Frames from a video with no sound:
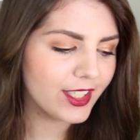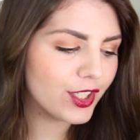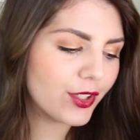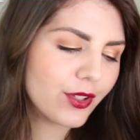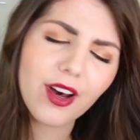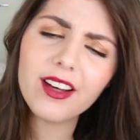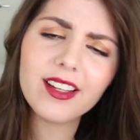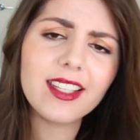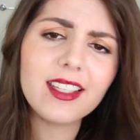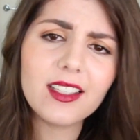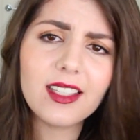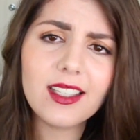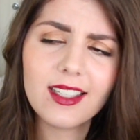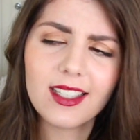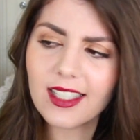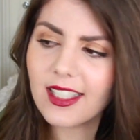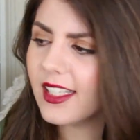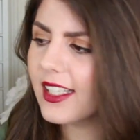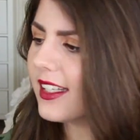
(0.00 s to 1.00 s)
You're
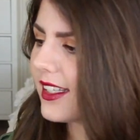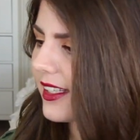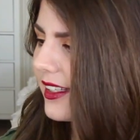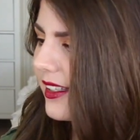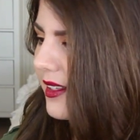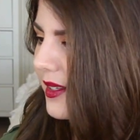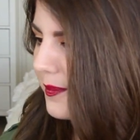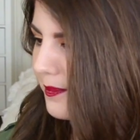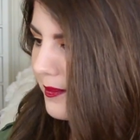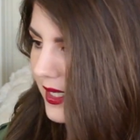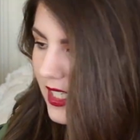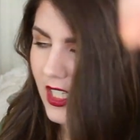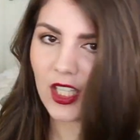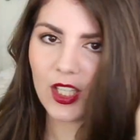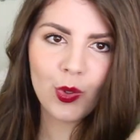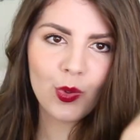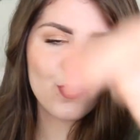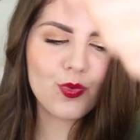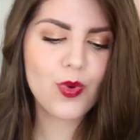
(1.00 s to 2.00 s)
gonna hear
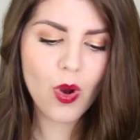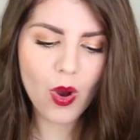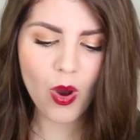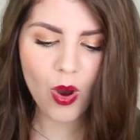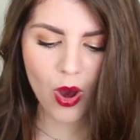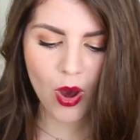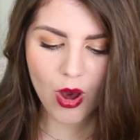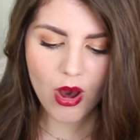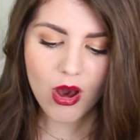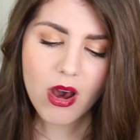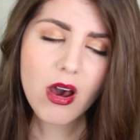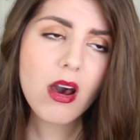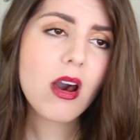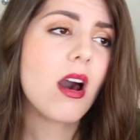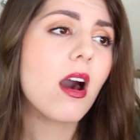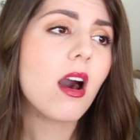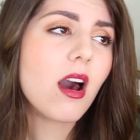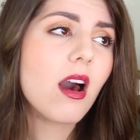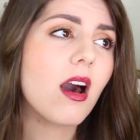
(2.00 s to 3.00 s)
me
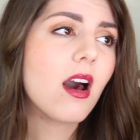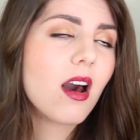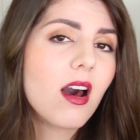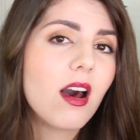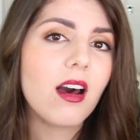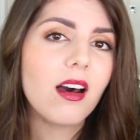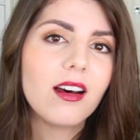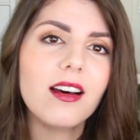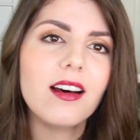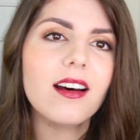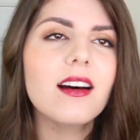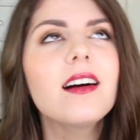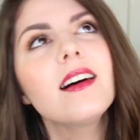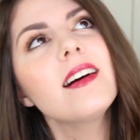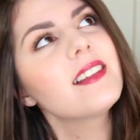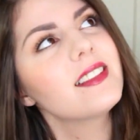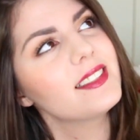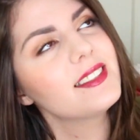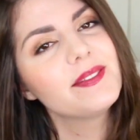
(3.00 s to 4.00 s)
more.
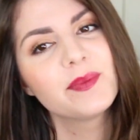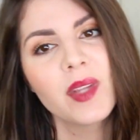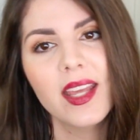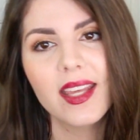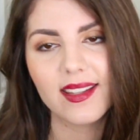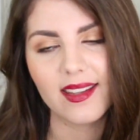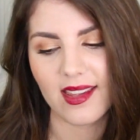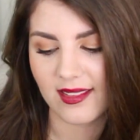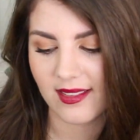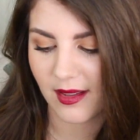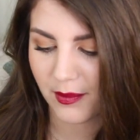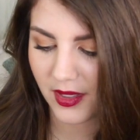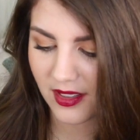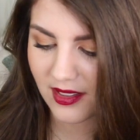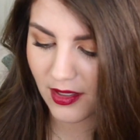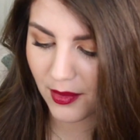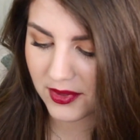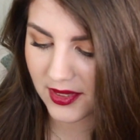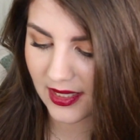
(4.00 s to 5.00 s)
Yes, I'm
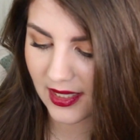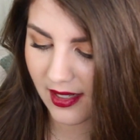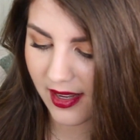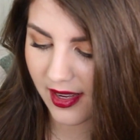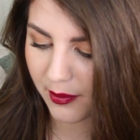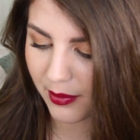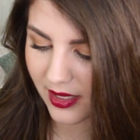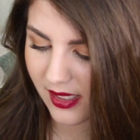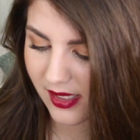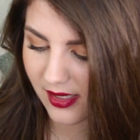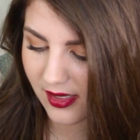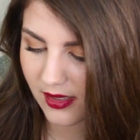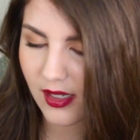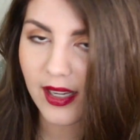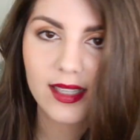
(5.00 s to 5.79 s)
gonna stop singing now because